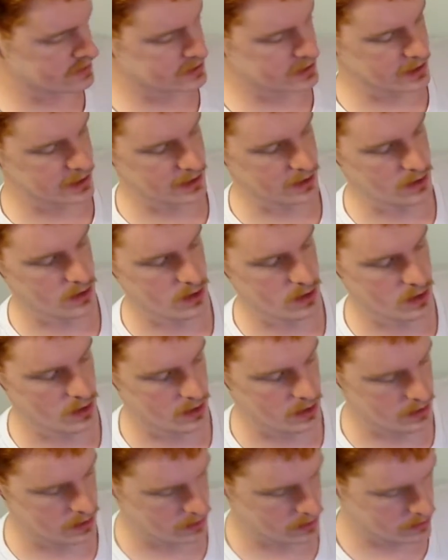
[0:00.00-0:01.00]
this thing
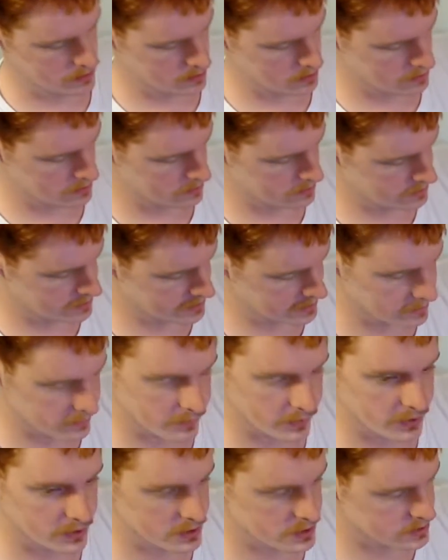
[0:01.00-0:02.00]
on
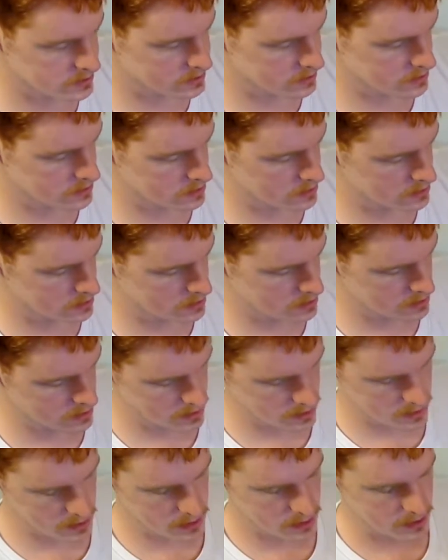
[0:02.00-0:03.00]
Thingiverse
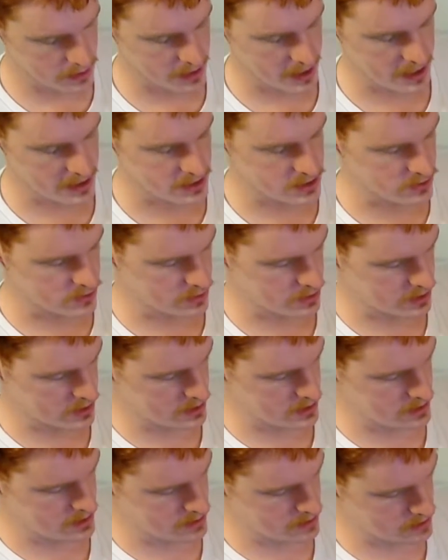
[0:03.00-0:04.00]
that you
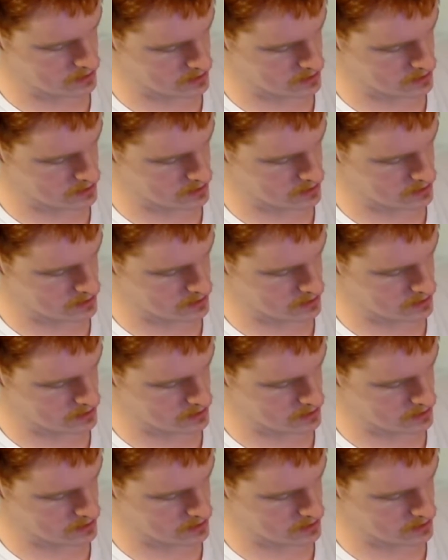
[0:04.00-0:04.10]
can